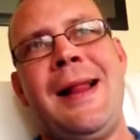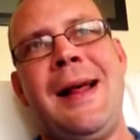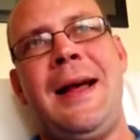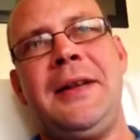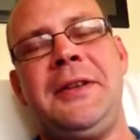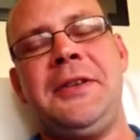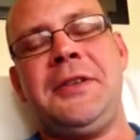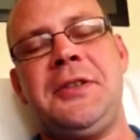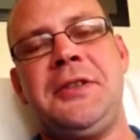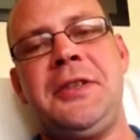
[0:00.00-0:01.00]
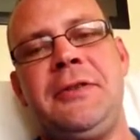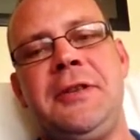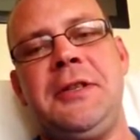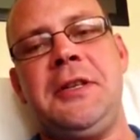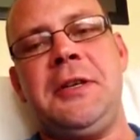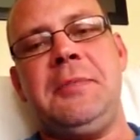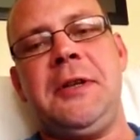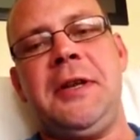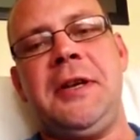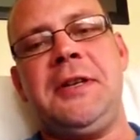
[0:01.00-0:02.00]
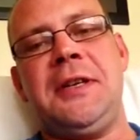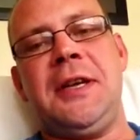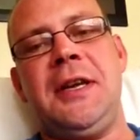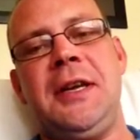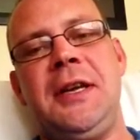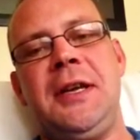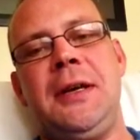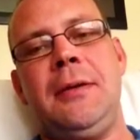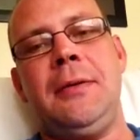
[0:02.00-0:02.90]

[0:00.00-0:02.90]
and in this series he played a